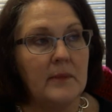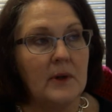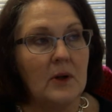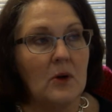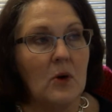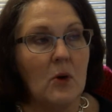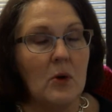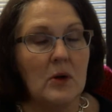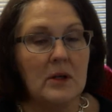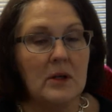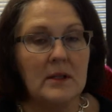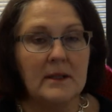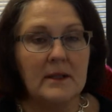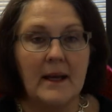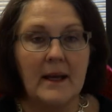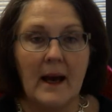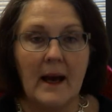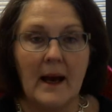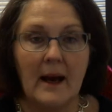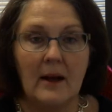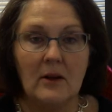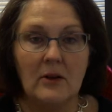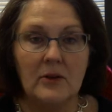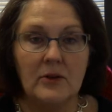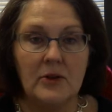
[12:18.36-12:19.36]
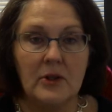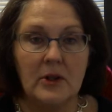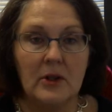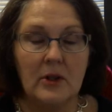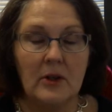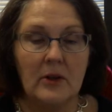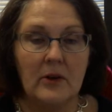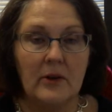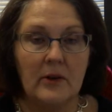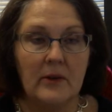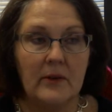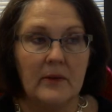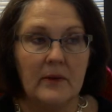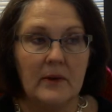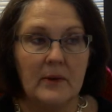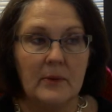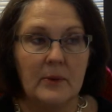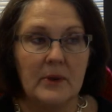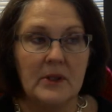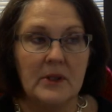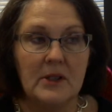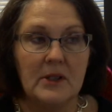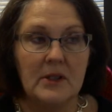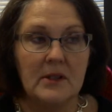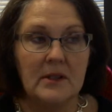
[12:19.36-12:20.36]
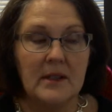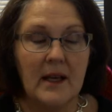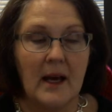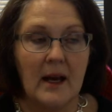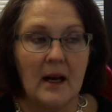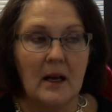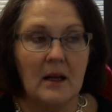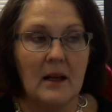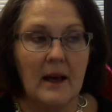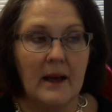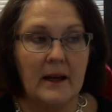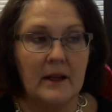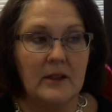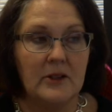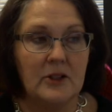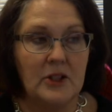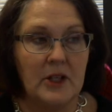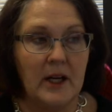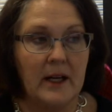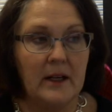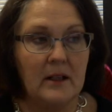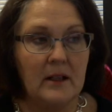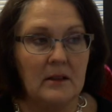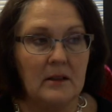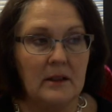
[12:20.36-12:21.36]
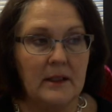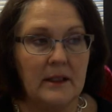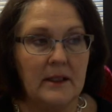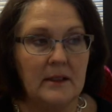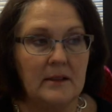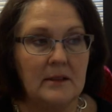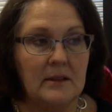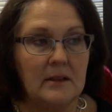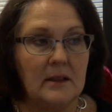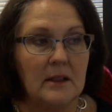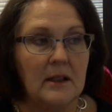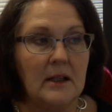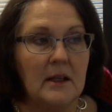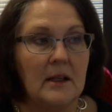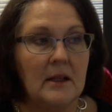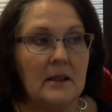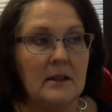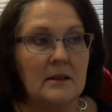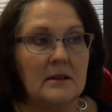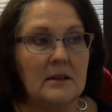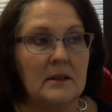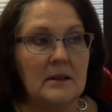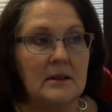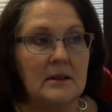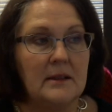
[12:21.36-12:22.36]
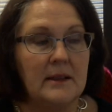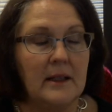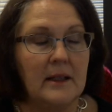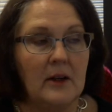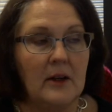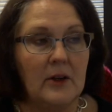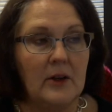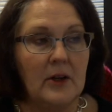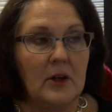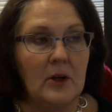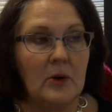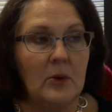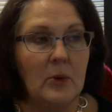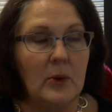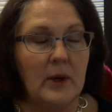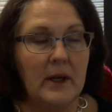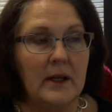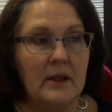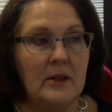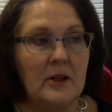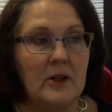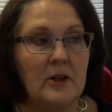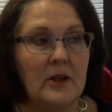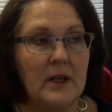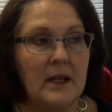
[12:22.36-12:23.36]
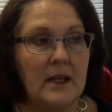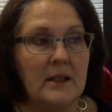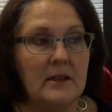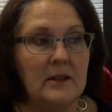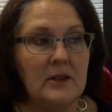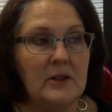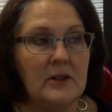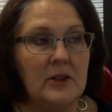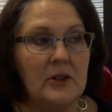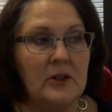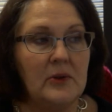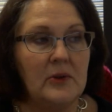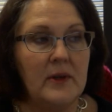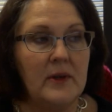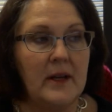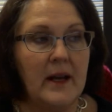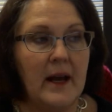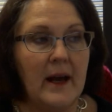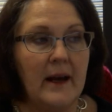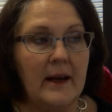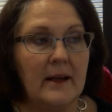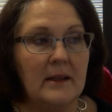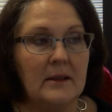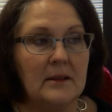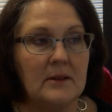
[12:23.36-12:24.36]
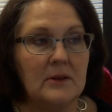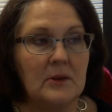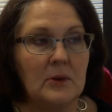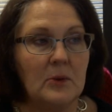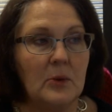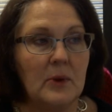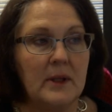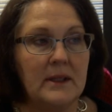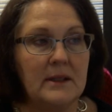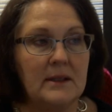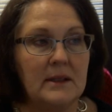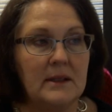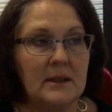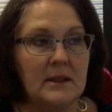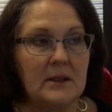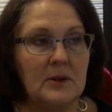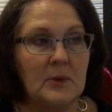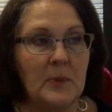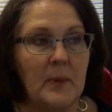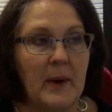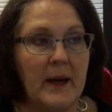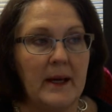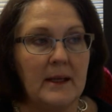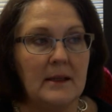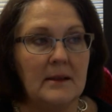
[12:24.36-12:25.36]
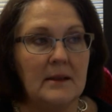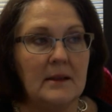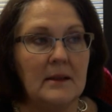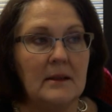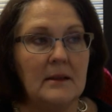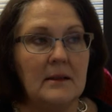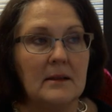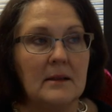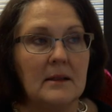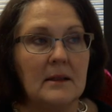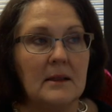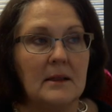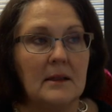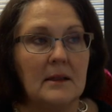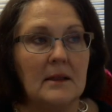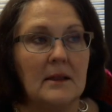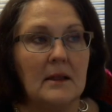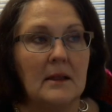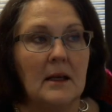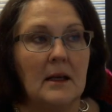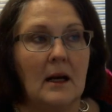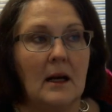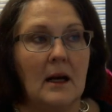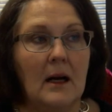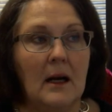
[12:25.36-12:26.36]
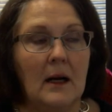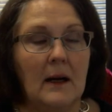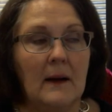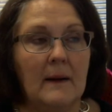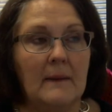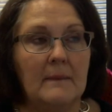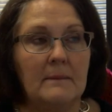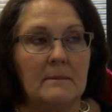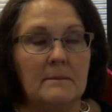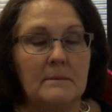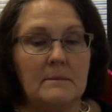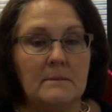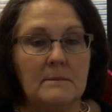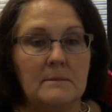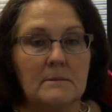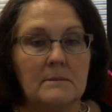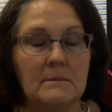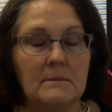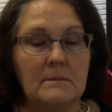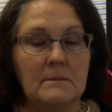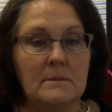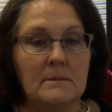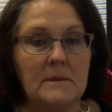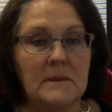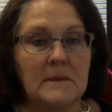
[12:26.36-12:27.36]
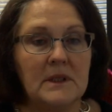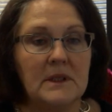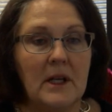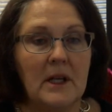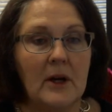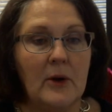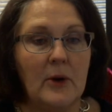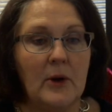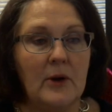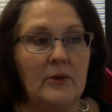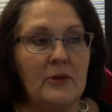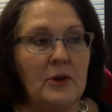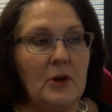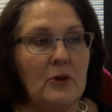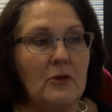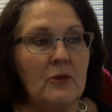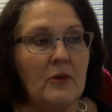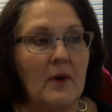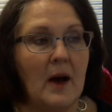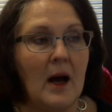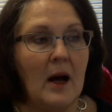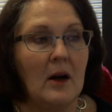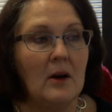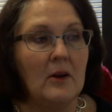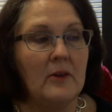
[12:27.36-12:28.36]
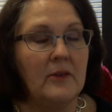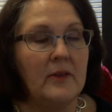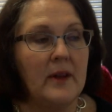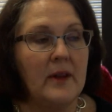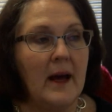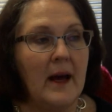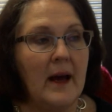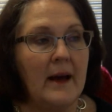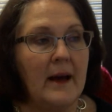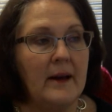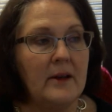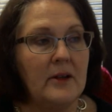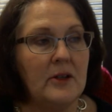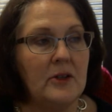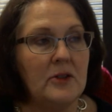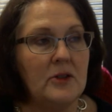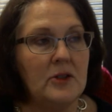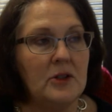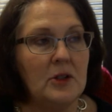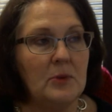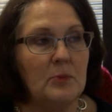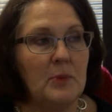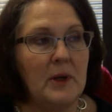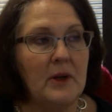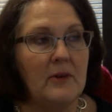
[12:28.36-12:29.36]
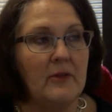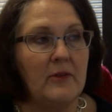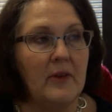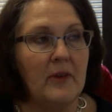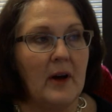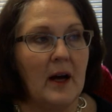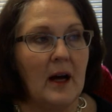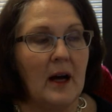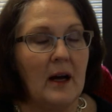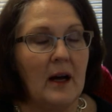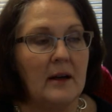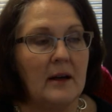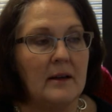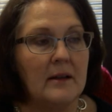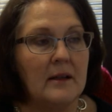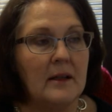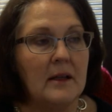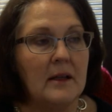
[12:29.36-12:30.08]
course calendar, which is kind of like a checklist to tell you what you need to do next, what's expected. So if you follow that, you should be fine.